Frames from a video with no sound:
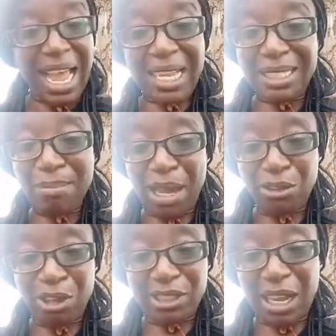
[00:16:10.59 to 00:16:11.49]
the
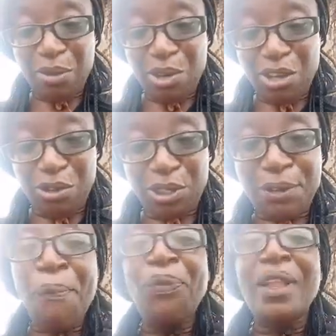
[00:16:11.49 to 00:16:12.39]
manure that we use,
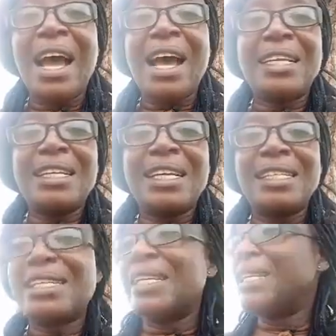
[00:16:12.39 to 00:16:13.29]
and
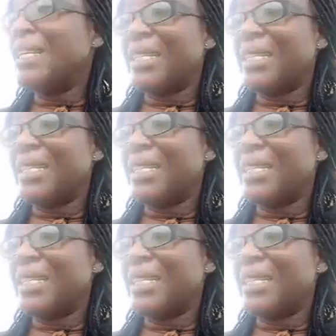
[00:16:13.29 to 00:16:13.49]
in the